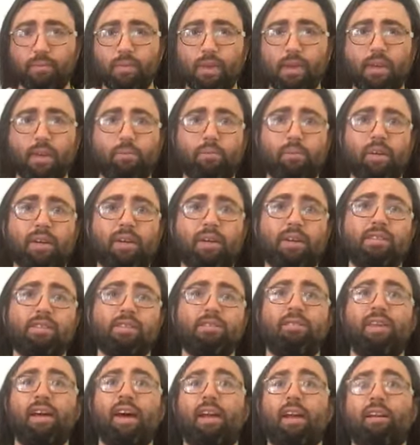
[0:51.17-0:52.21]
and because of
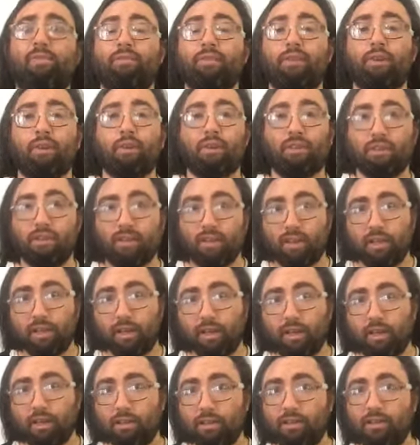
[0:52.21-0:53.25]
that, I've learned
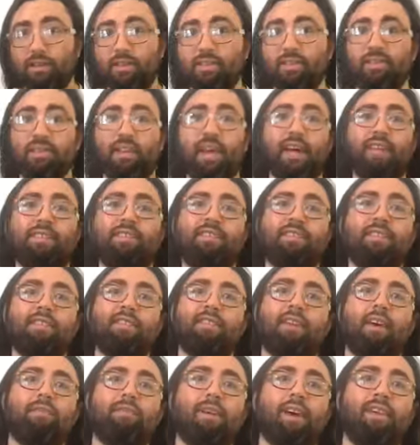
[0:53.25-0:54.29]
these lessons,
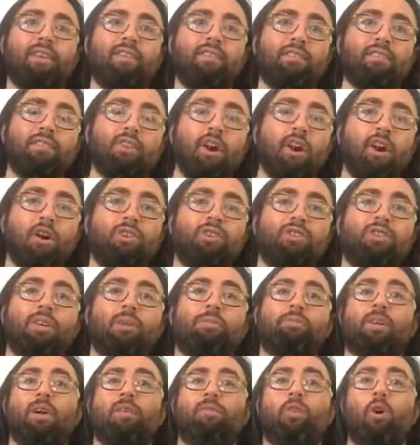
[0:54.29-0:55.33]
I've had these
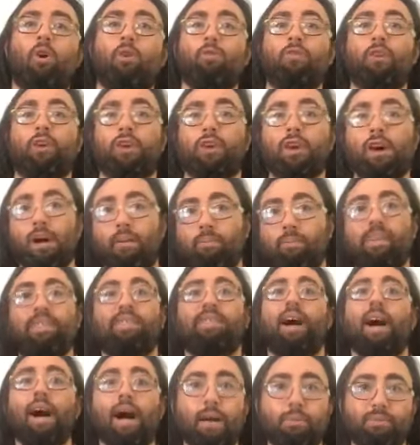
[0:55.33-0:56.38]
hardships, I've overcome these
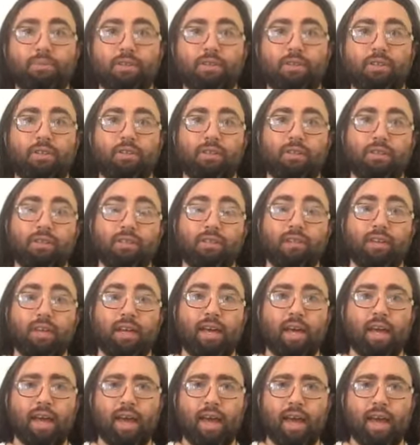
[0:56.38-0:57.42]
obstacles,
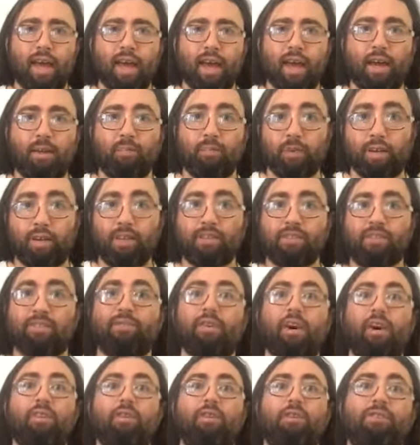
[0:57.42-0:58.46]
and because of
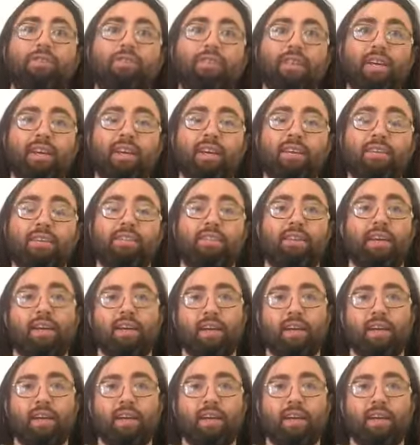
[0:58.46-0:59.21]
all those things,